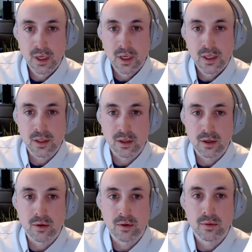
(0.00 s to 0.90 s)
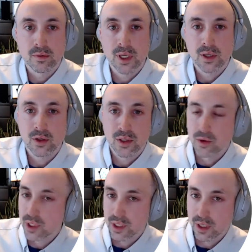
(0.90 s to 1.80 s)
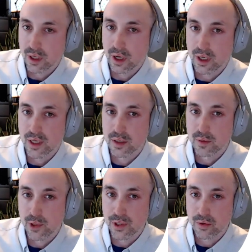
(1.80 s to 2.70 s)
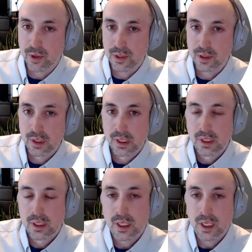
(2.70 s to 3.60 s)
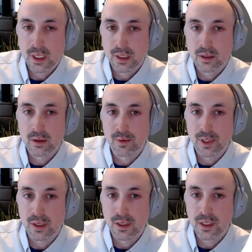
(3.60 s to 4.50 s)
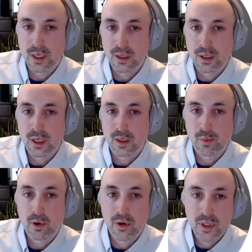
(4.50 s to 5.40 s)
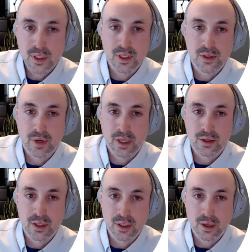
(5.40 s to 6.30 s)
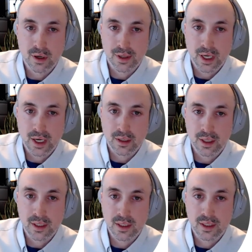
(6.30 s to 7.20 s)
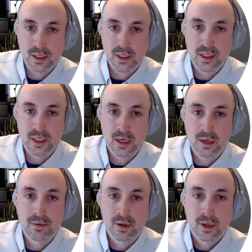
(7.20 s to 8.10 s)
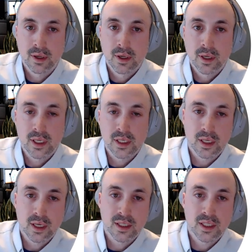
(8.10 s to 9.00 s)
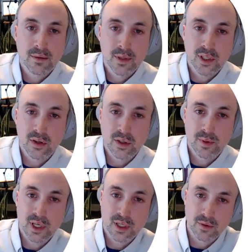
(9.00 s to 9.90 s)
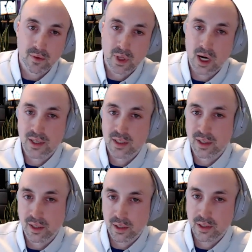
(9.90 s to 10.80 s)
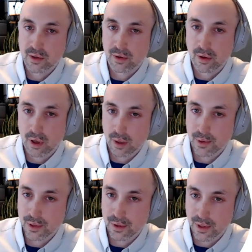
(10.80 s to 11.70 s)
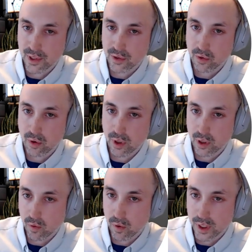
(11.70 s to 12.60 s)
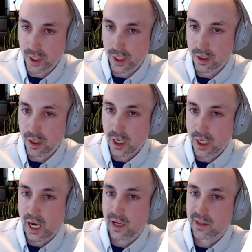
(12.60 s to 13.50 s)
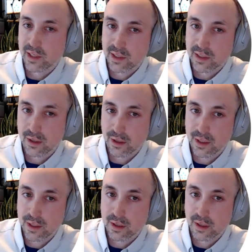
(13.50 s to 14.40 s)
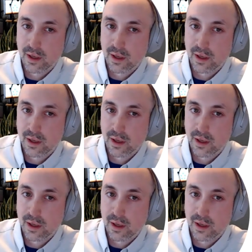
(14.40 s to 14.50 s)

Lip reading: So it just uses a custom resource in Kubernetes, and the pros to the strategy are that it's safe. It's safe to use because it relies on an external arbiter to store and coordinate access to the lease.